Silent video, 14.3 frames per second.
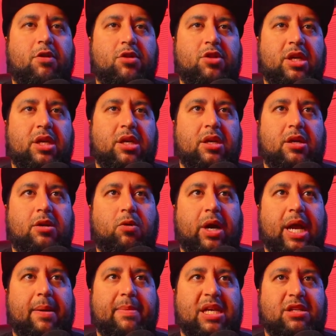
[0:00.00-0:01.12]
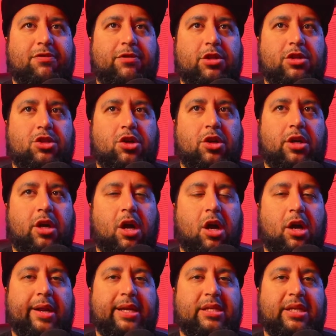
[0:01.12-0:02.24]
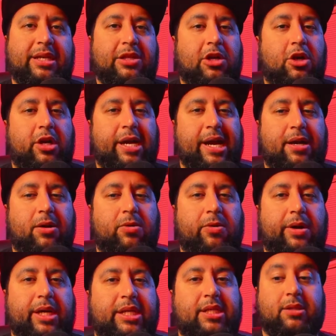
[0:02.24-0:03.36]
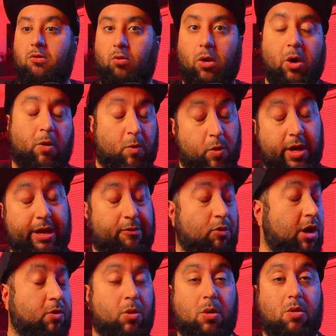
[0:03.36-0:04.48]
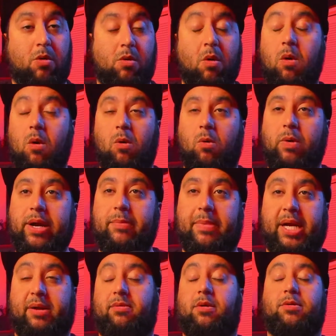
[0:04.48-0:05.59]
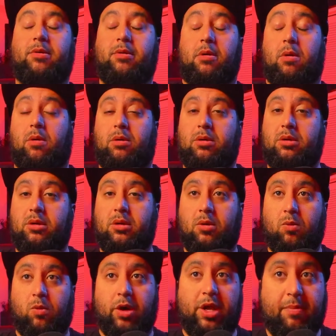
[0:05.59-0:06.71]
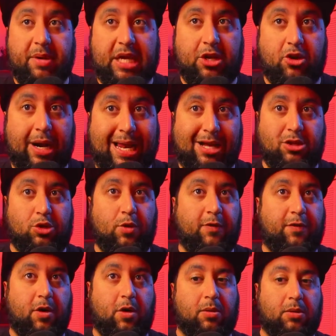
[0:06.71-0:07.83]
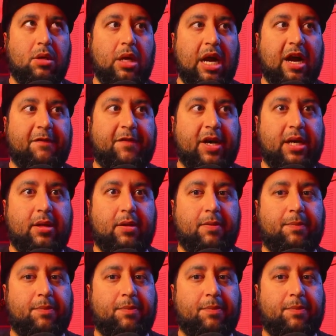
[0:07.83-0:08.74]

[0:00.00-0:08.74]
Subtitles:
for the Grammys for certain artists and their categories. Wait a minute. Whoa. What do you mean you're allowed to vote? I thought